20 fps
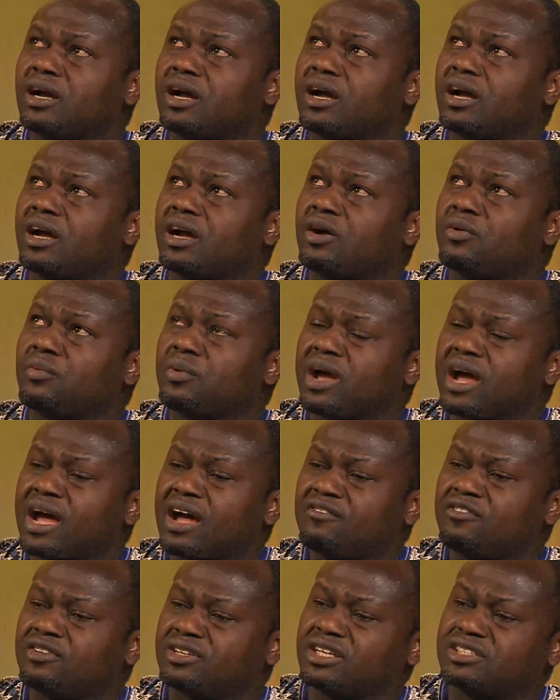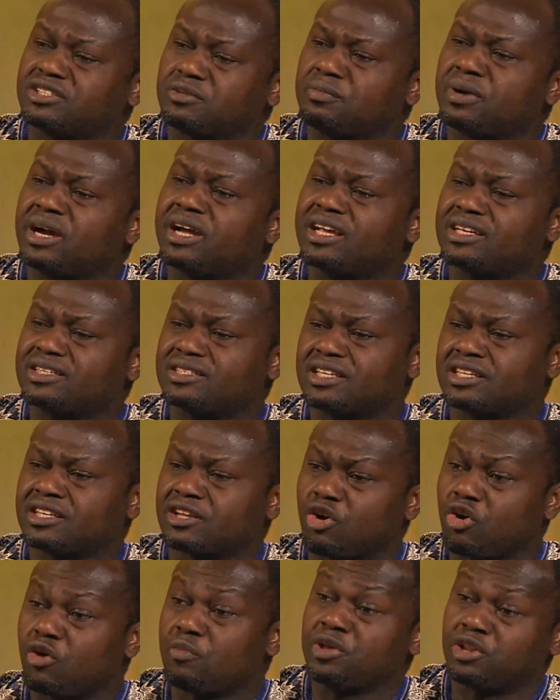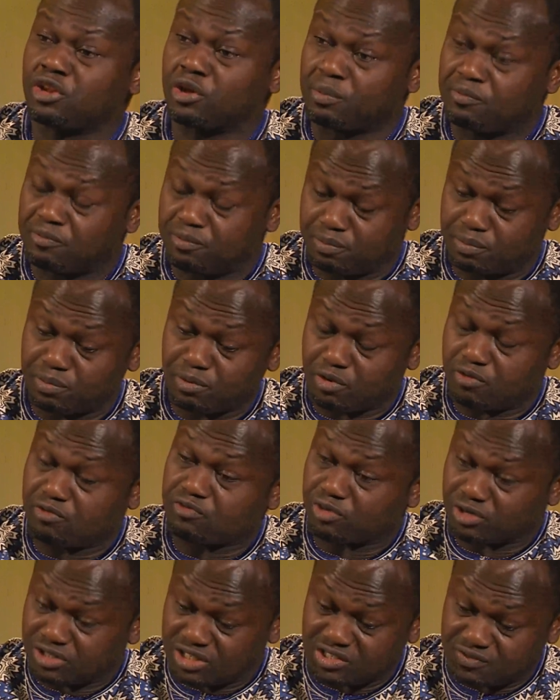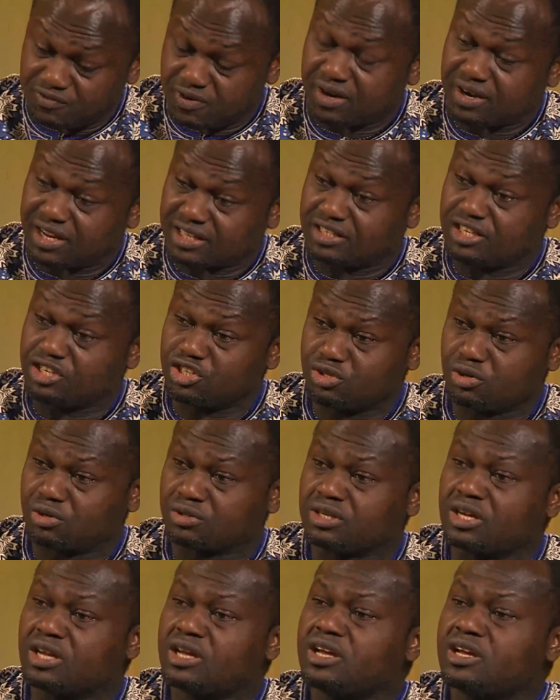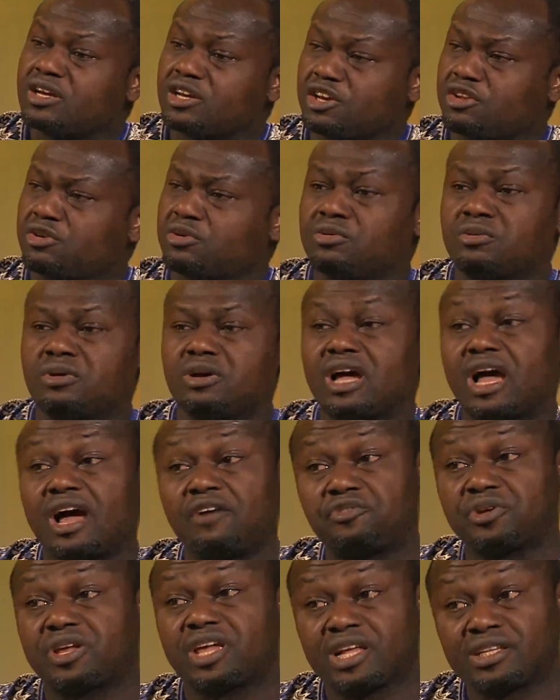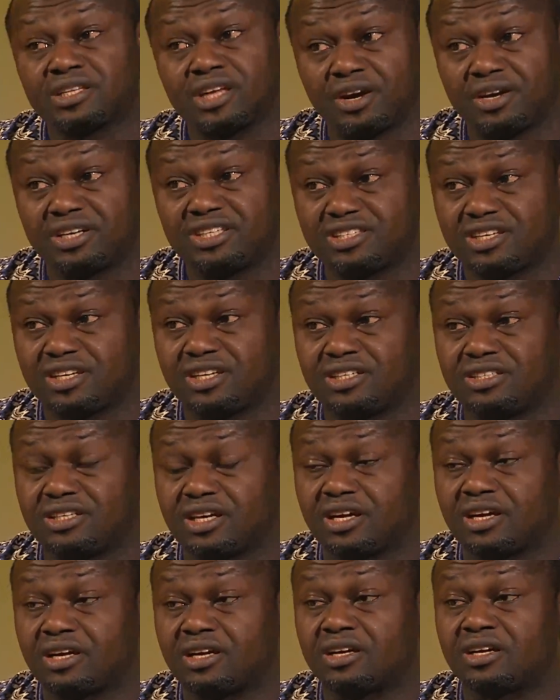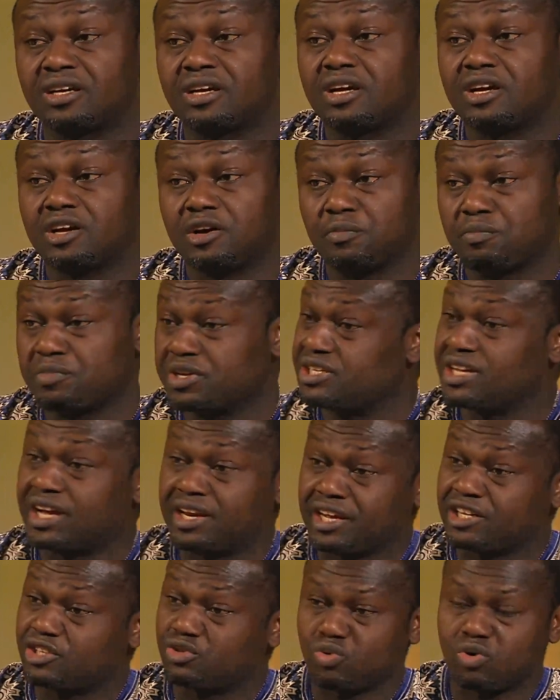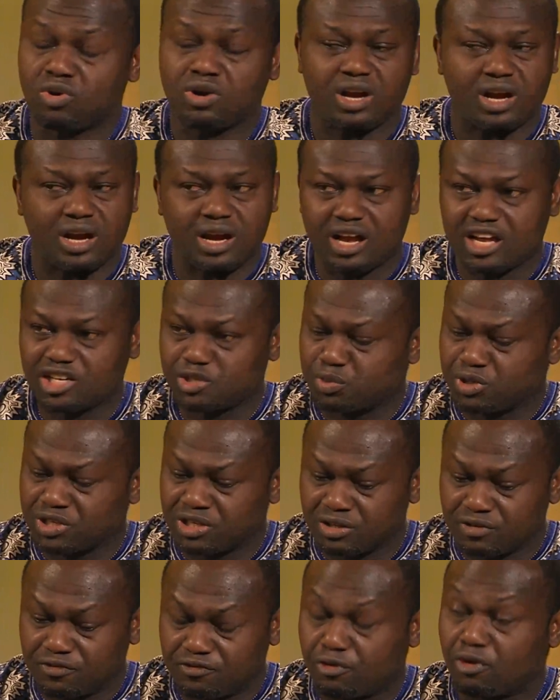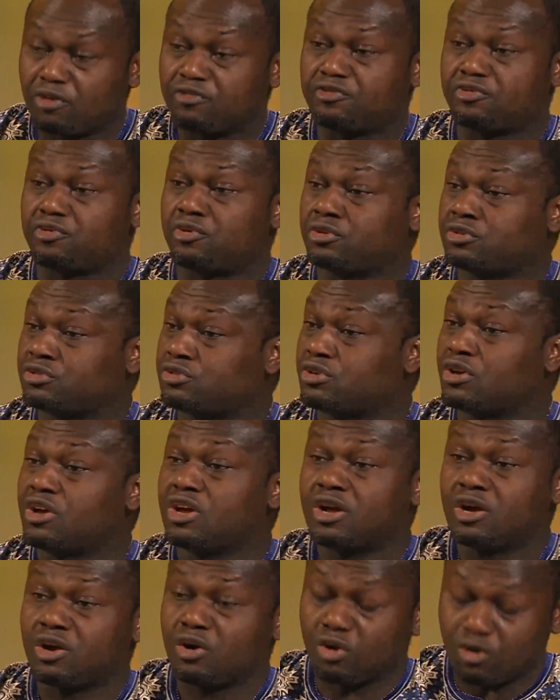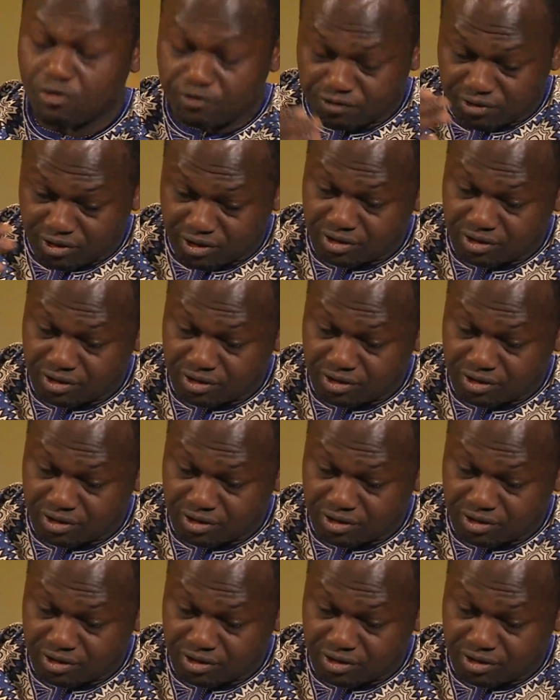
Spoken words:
there's a magazine coming up for this very edition. You know, African Heritage Media Network has been in the forefront of